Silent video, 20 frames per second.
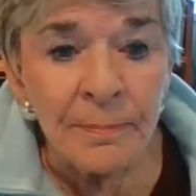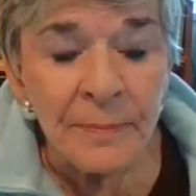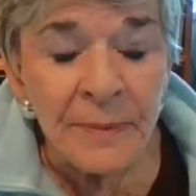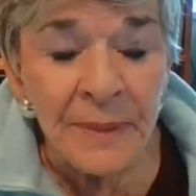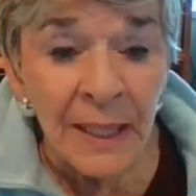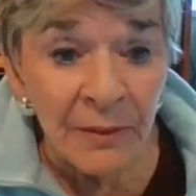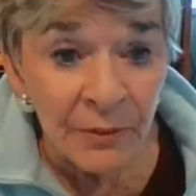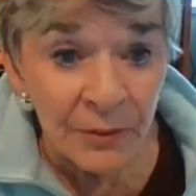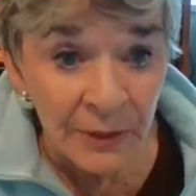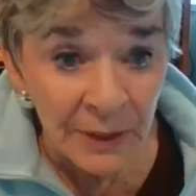
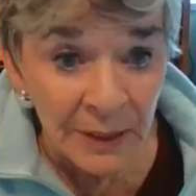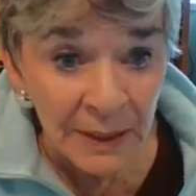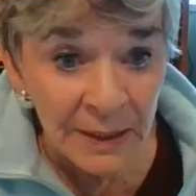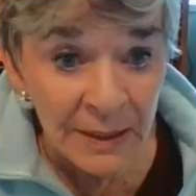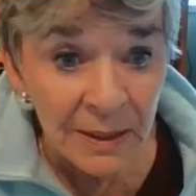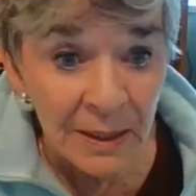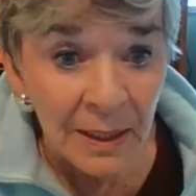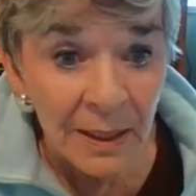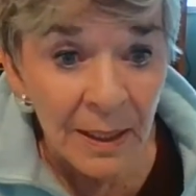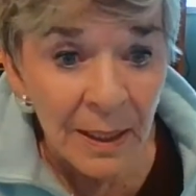
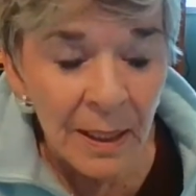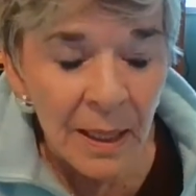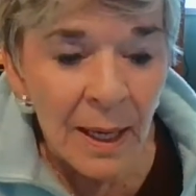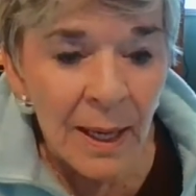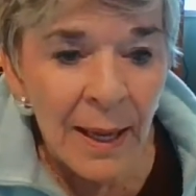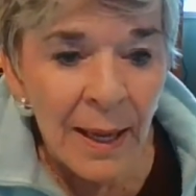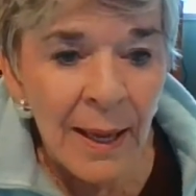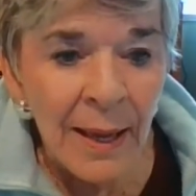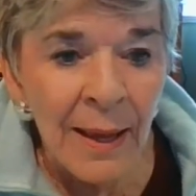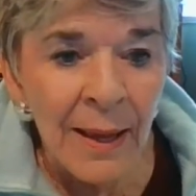Netflix
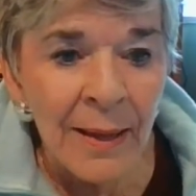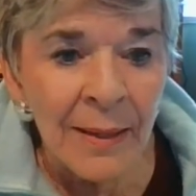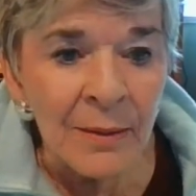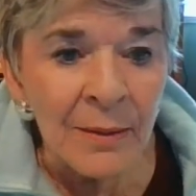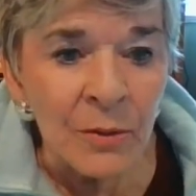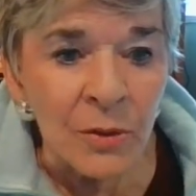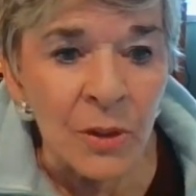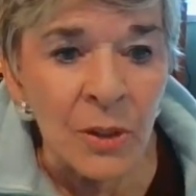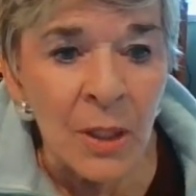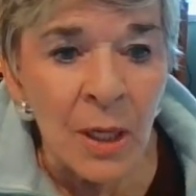
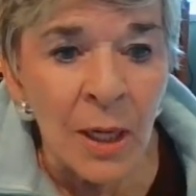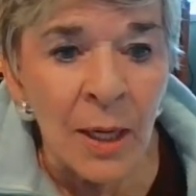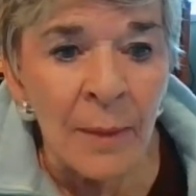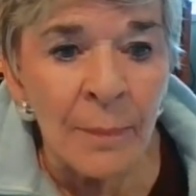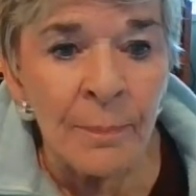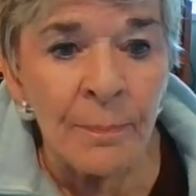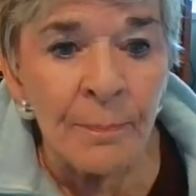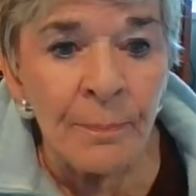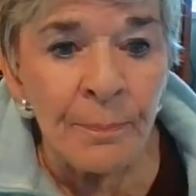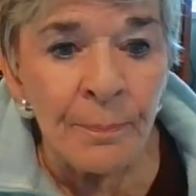and look
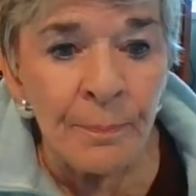up.